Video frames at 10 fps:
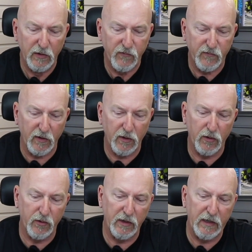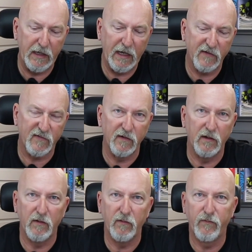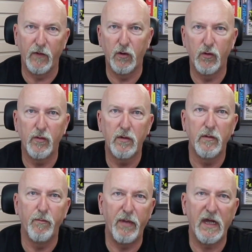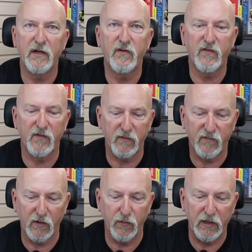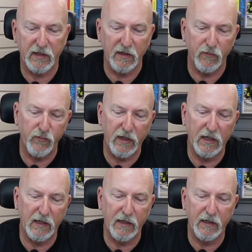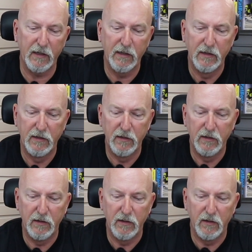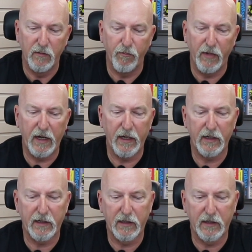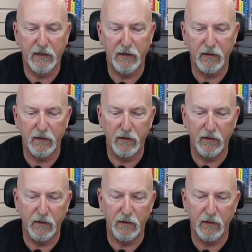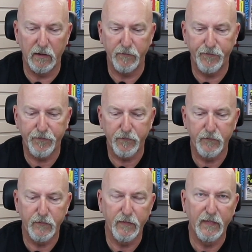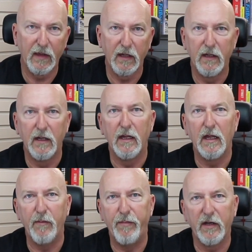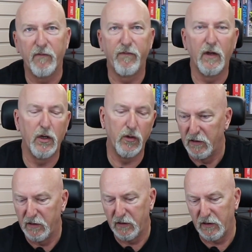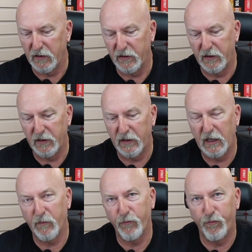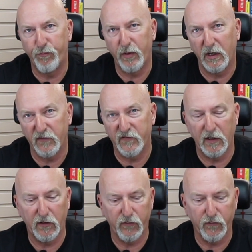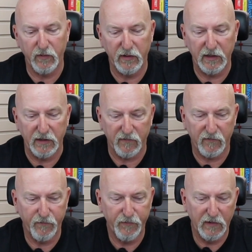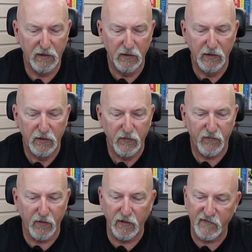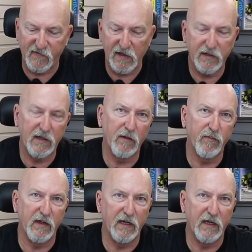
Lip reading: So he has the flow bench, so he can really make a better flow and help us out with that. So I sent him the